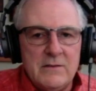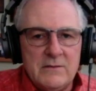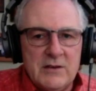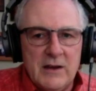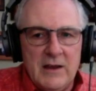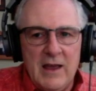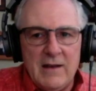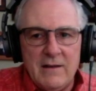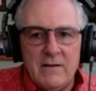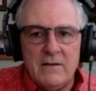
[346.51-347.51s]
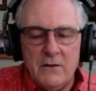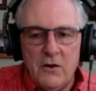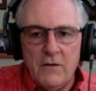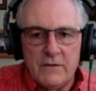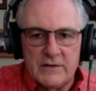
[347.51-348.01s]
to get
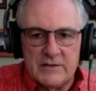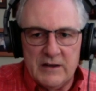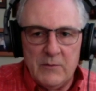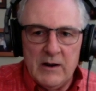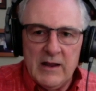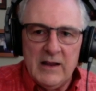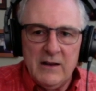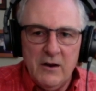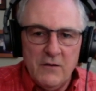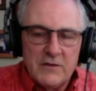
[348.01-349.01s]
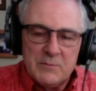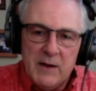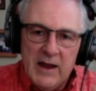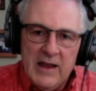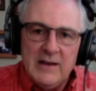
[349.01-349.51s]
nervous. And when I get nervous, my
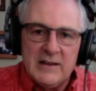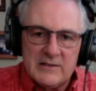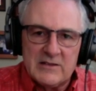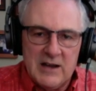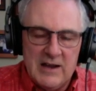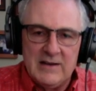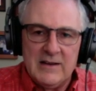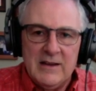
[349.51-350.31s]
hand gets tight.